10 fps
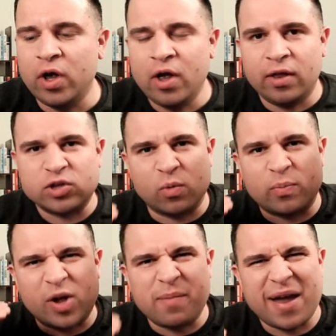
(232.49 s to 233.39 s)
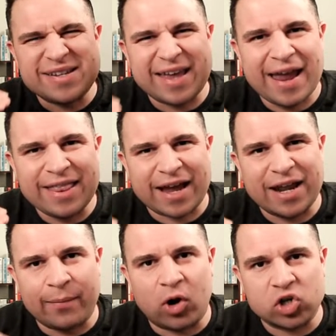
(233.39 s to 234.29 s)
this will probably maintain that kind of
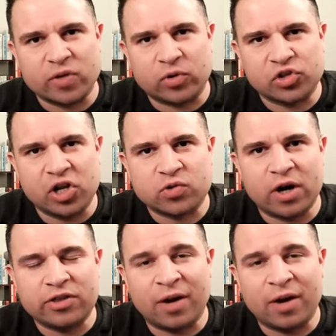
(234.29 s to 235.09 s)
margin percentage right there.